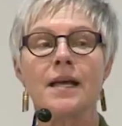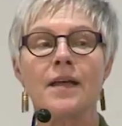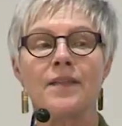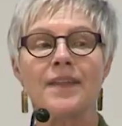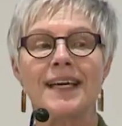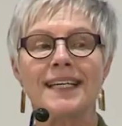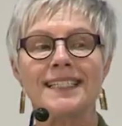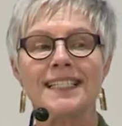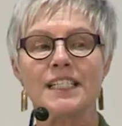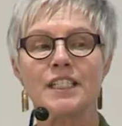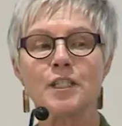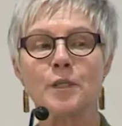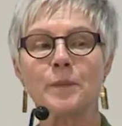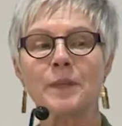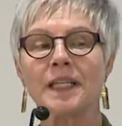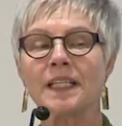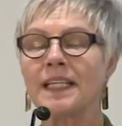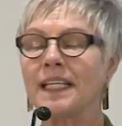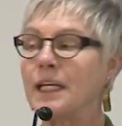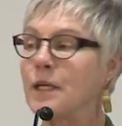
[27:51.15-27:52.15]
that
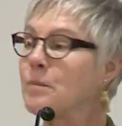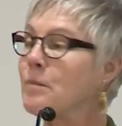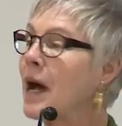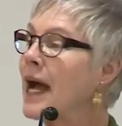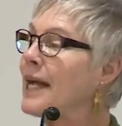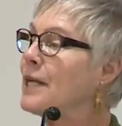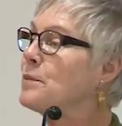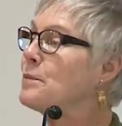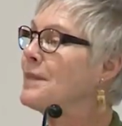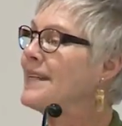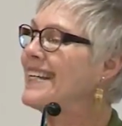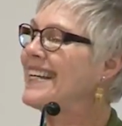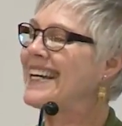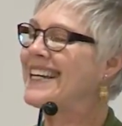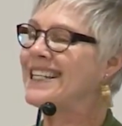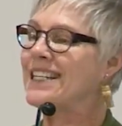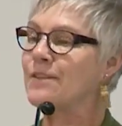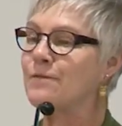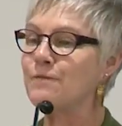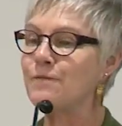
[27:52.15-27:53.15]
disability might be
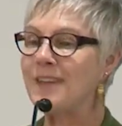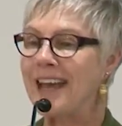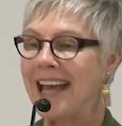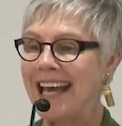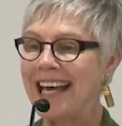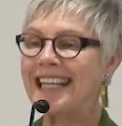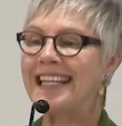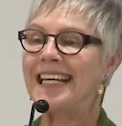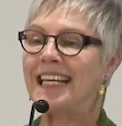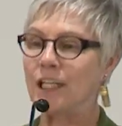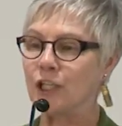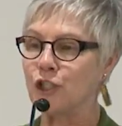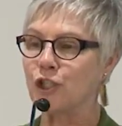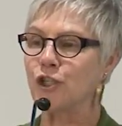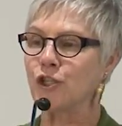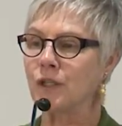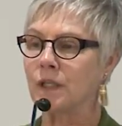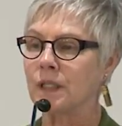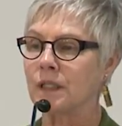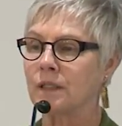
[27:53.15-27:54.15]
an
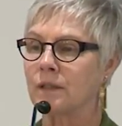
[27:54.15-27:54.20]
advantage